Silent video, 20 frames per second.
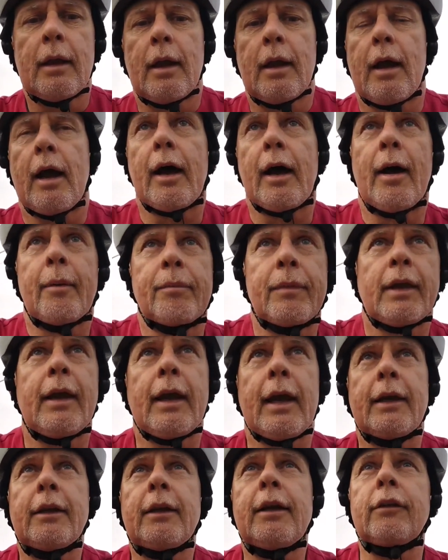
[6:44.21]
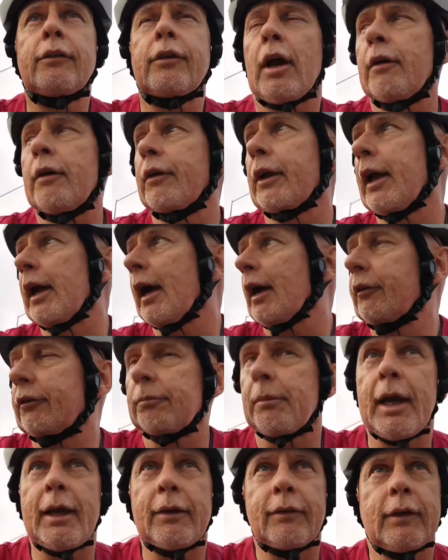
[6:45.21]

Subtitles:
And it is overcast, Matt.